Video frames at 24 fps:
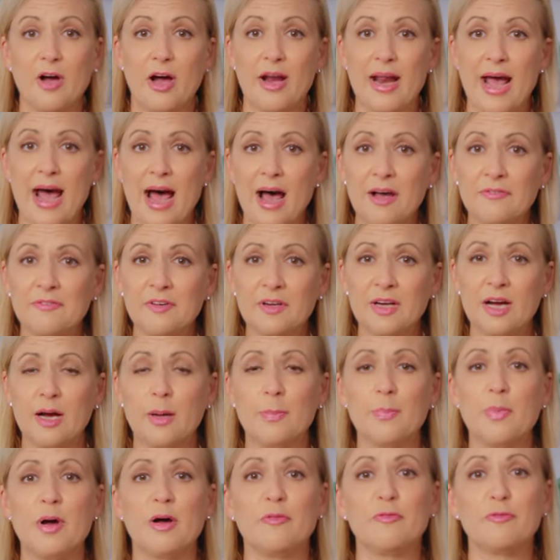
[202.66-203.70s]
got half a
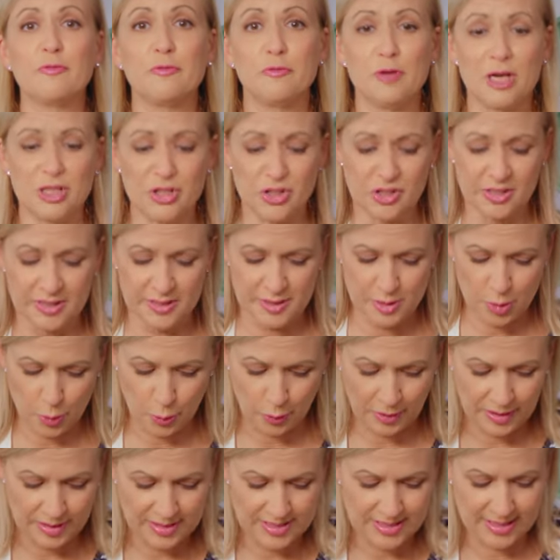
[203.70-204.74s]
cup of freshly
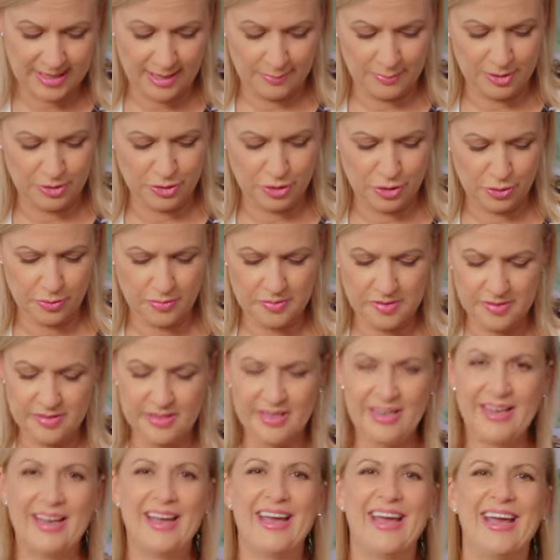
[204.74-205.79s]
squeezed lemon
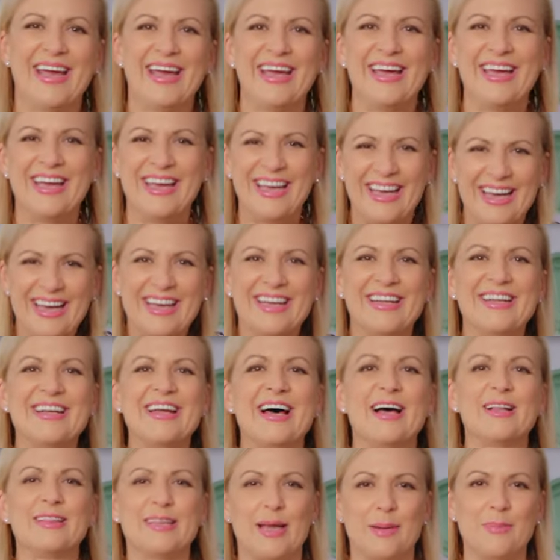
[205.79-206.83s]
juice.
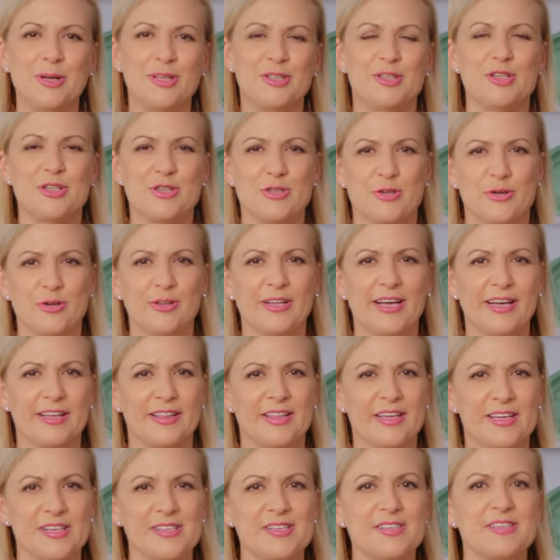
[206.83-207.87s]
In a lemon dessert
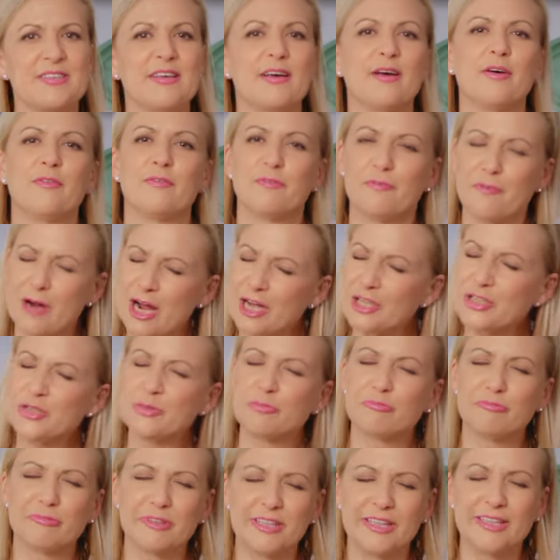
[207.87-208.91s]
like this,
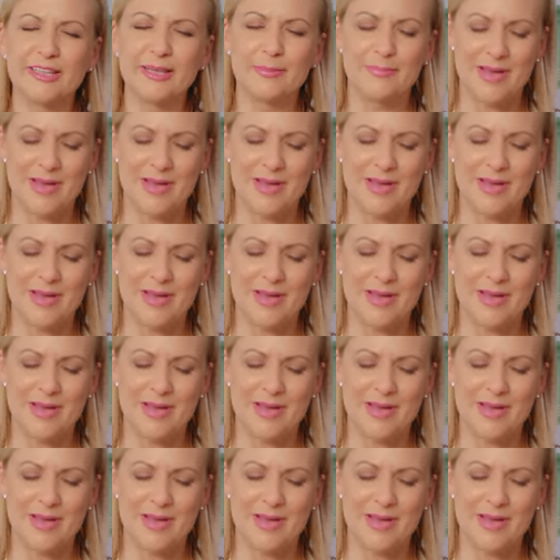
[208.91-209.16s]
fresh really